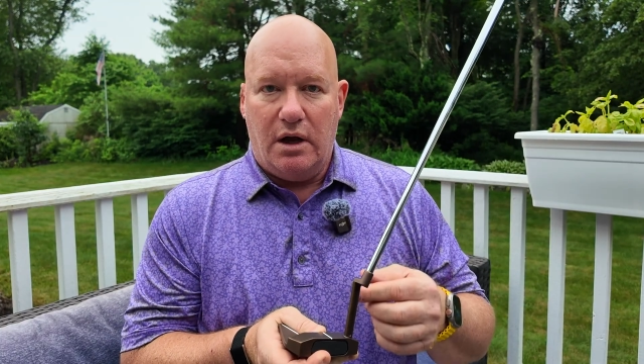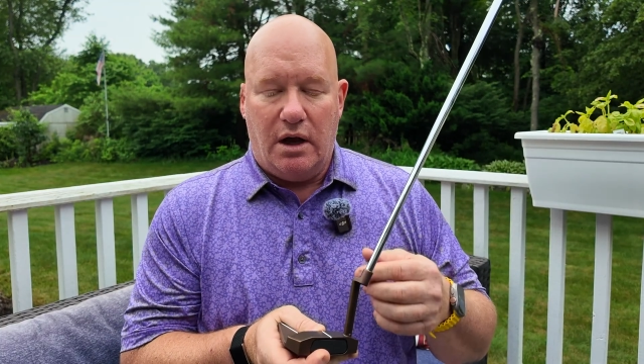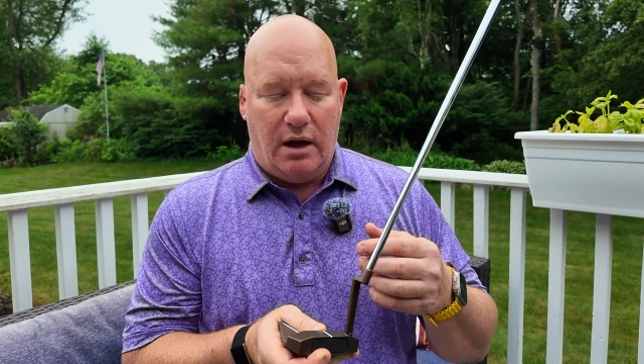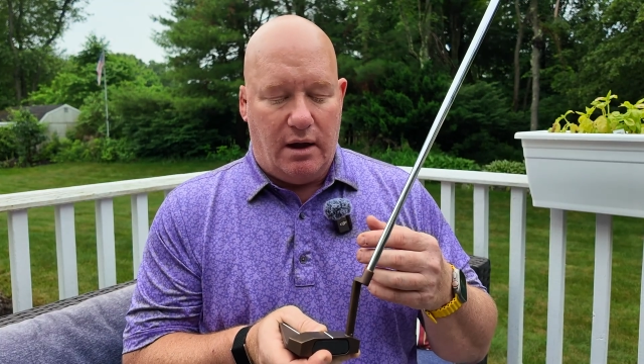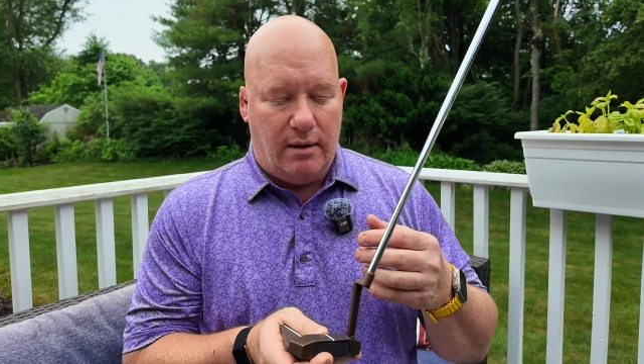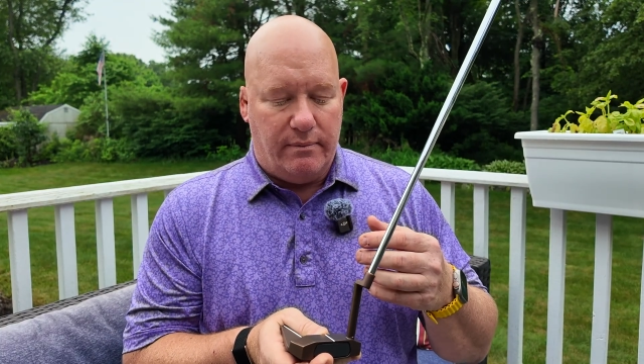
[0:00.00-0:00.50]

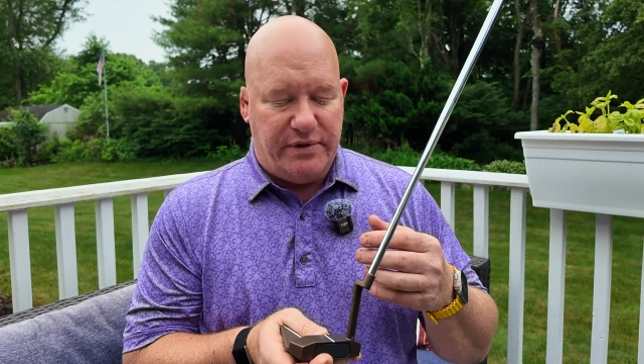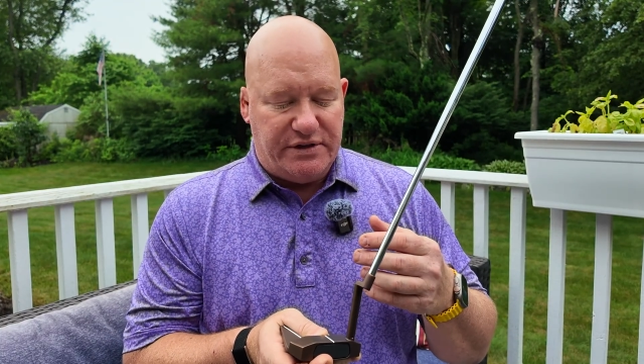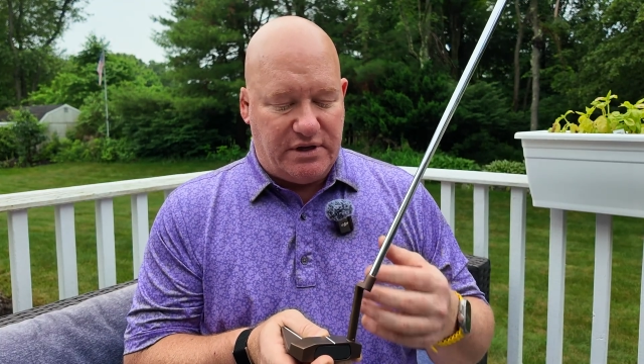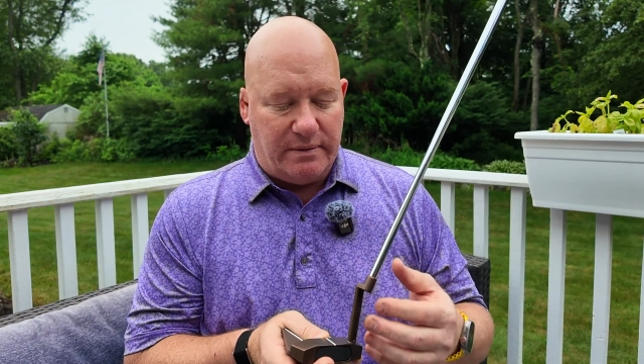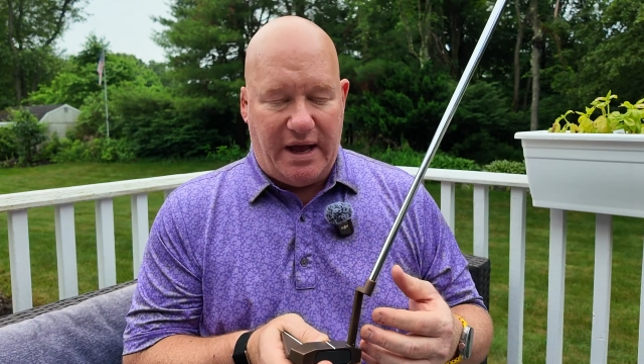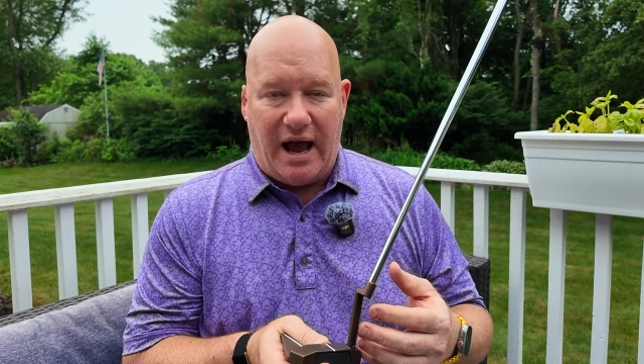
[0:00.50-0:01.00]
that it's
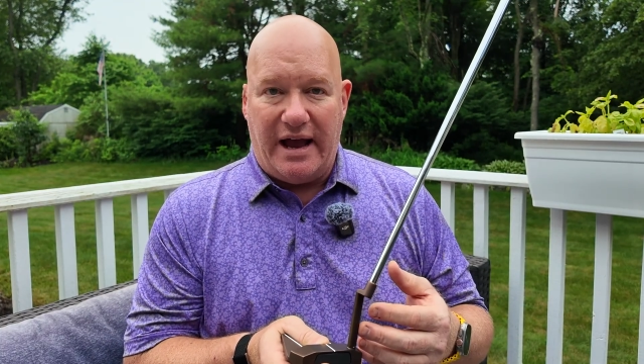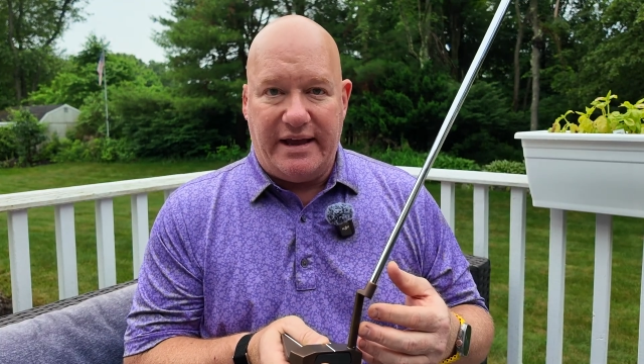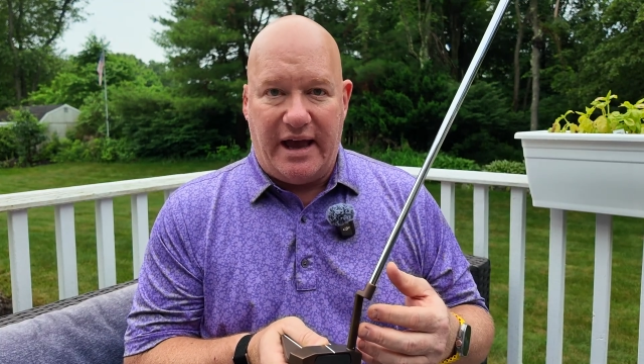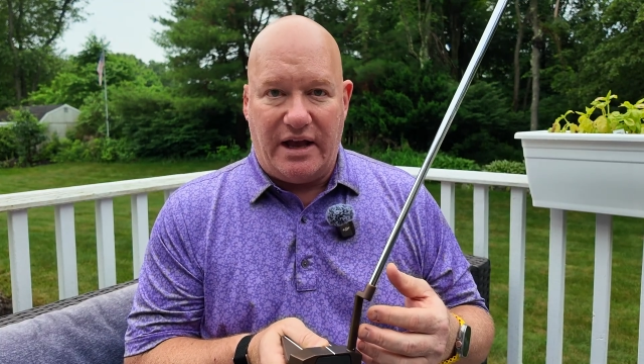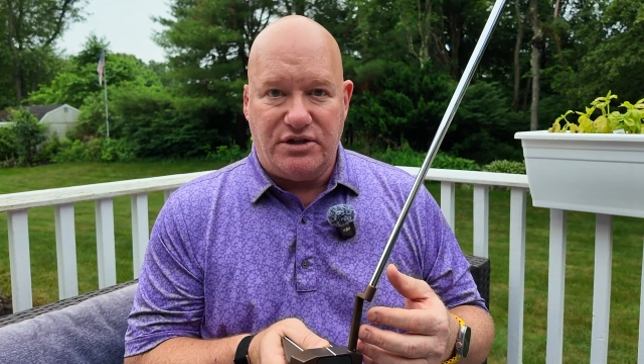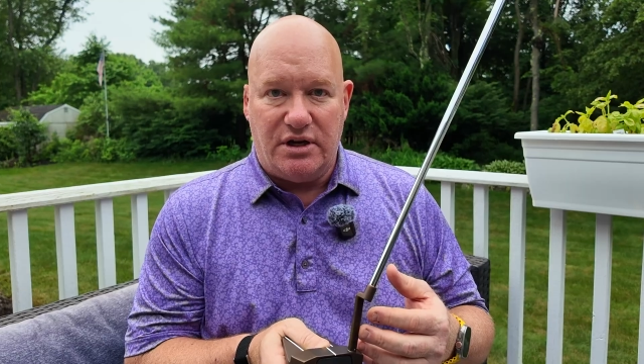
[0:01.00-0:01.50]
going to be
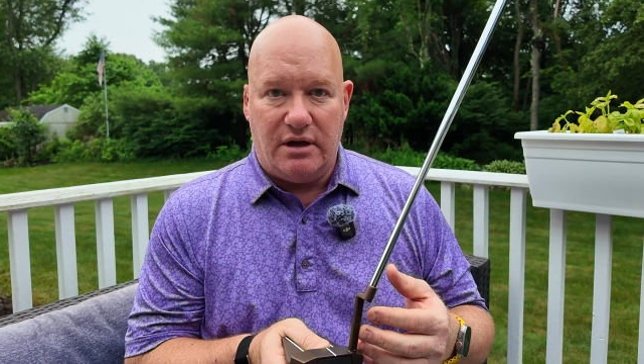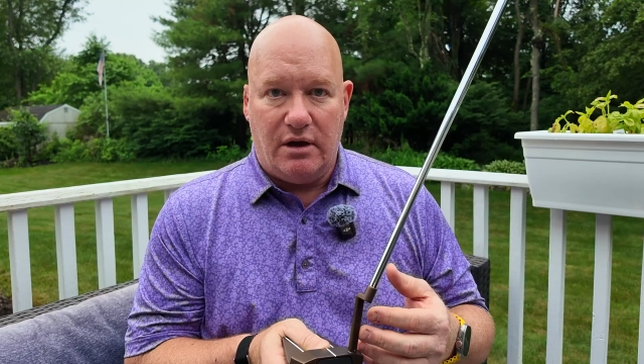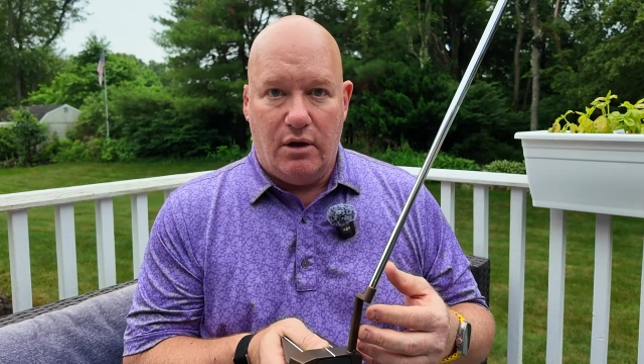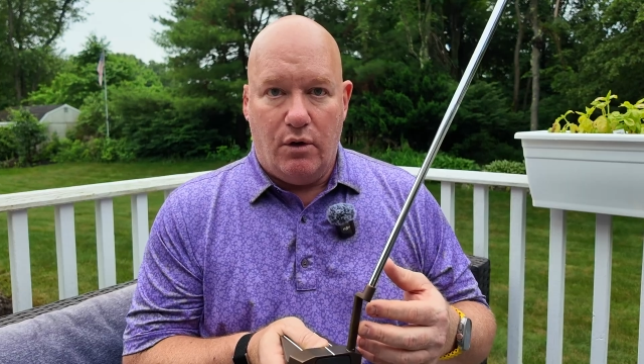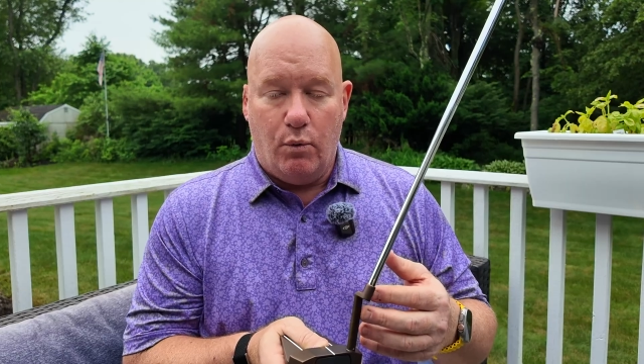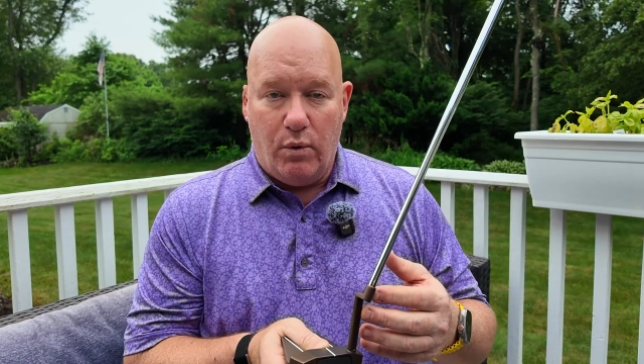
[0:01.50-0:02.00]
eye-catching
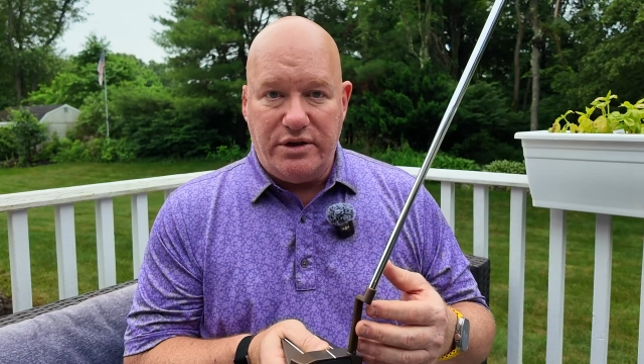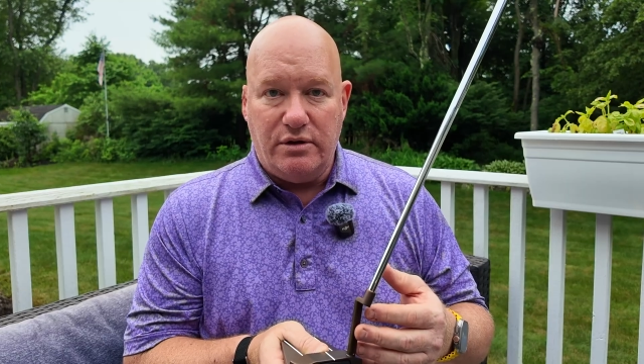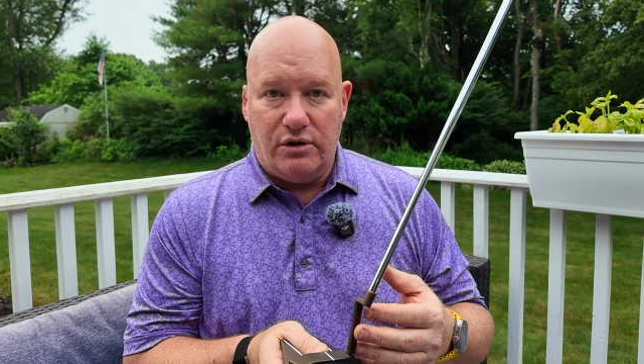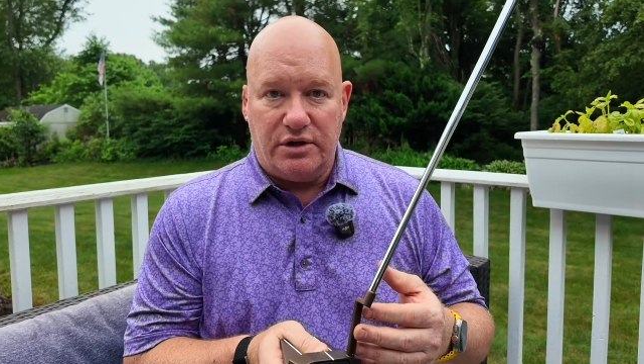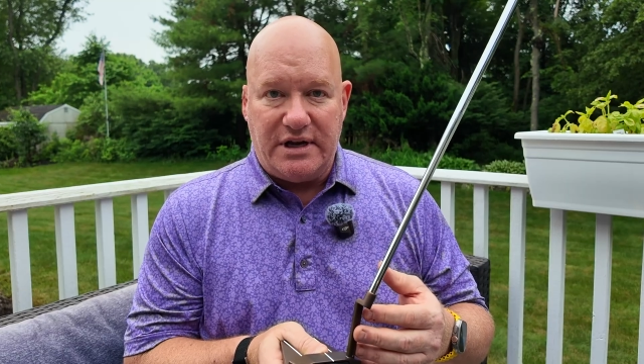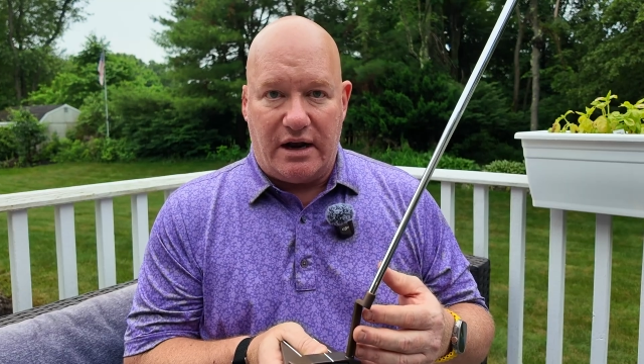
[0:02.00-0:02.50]
when you
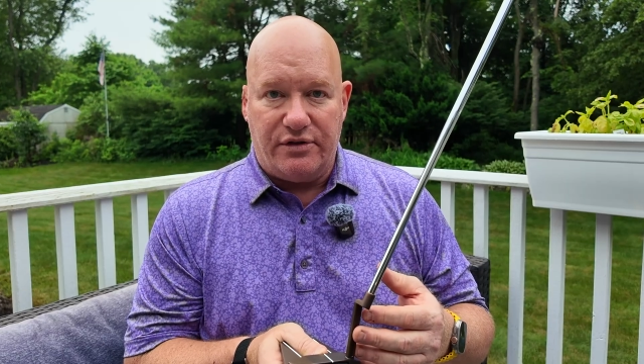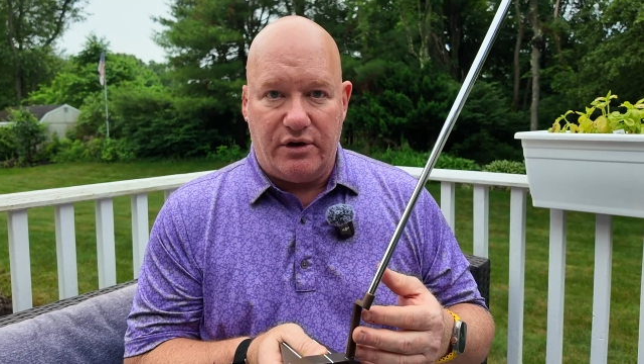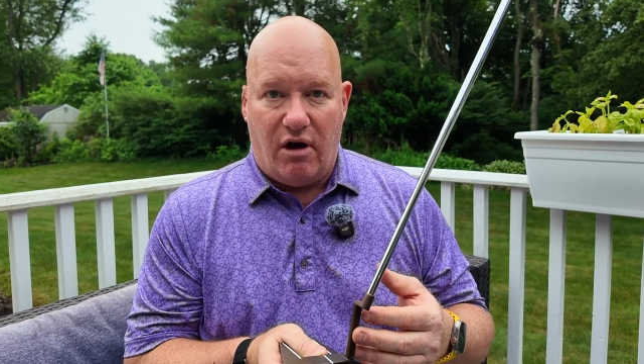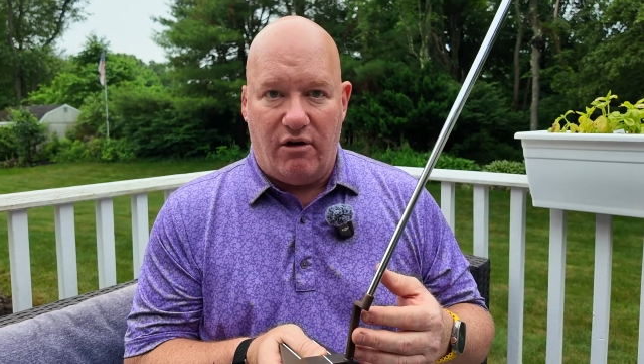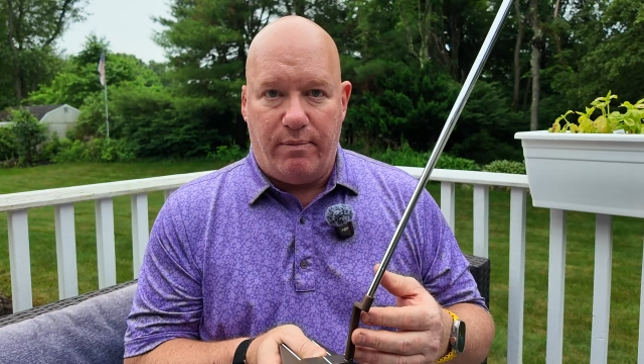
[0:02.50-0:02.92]
look down at the golf